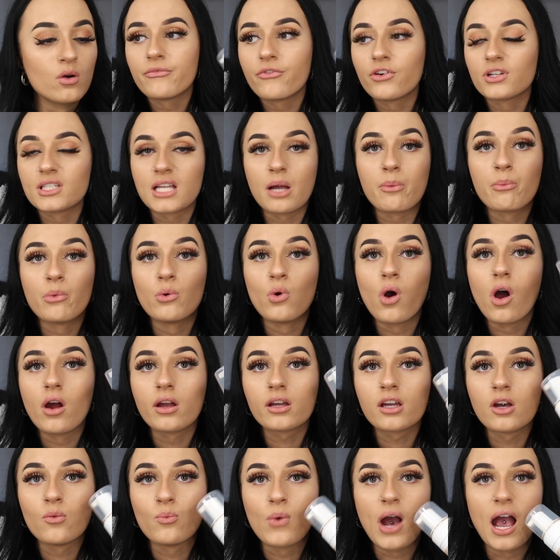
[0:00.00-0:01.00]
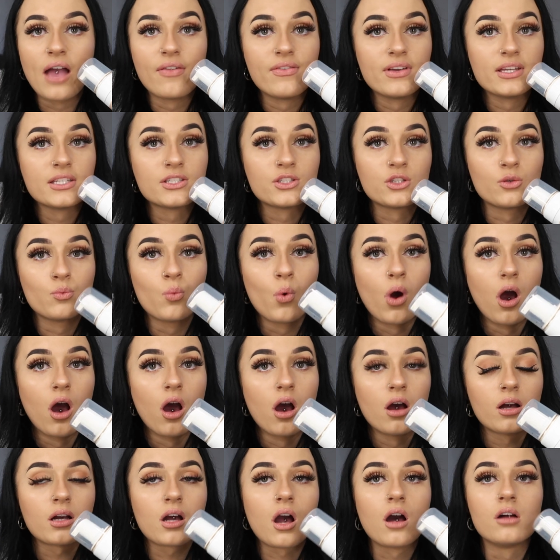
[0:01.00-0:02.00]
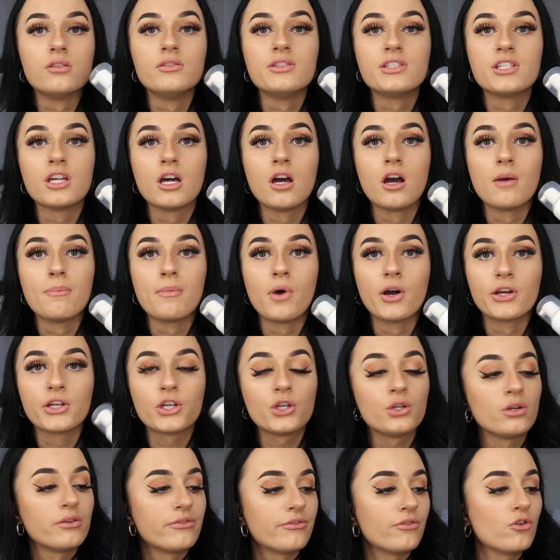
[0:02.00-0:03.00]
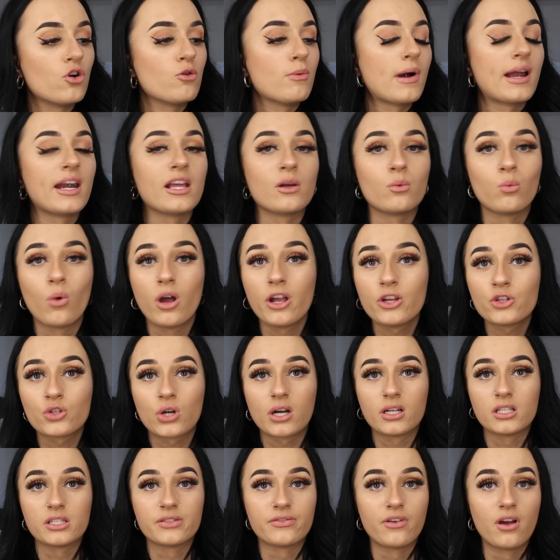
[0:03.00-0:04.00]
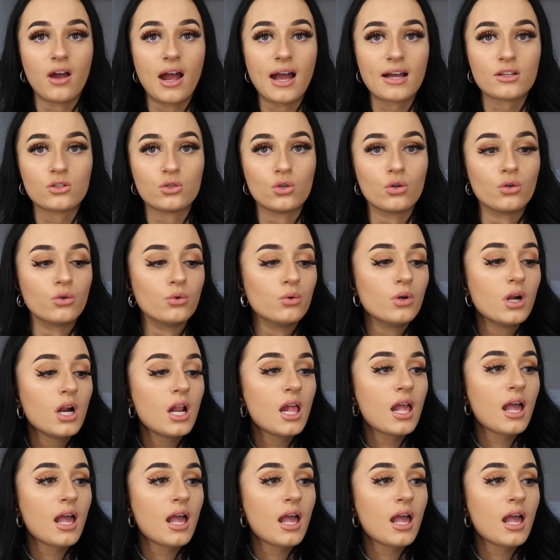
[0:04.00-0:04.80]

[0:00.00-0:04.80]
For example, I can wear this to work under my uniform and it won't transfer at all